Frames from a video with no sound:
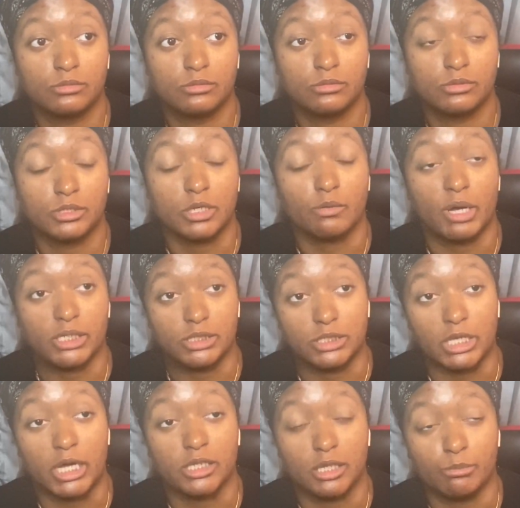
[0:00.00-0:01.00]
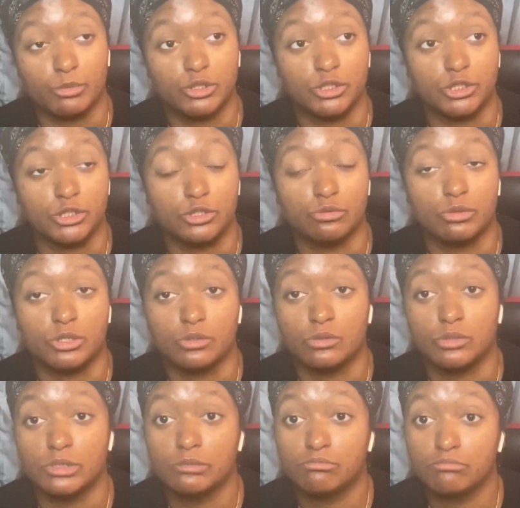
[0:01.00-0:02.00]
So I decided I'm gonna just do it
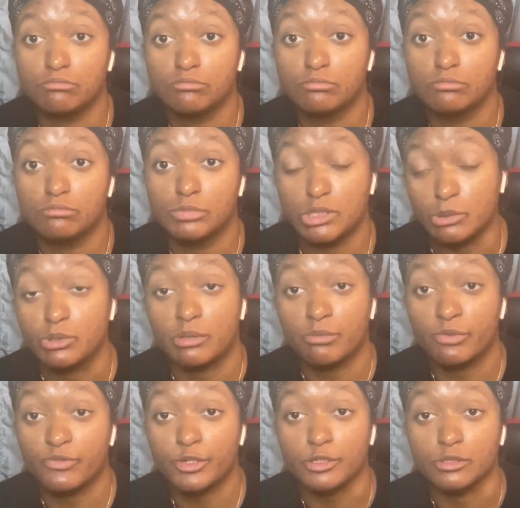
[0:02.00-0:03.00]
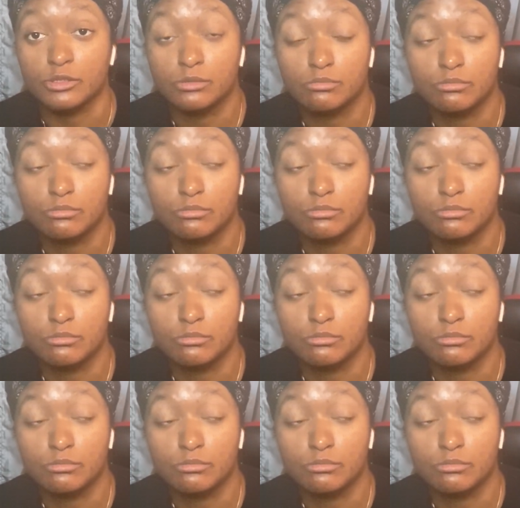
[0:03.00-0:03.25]
on September 1st.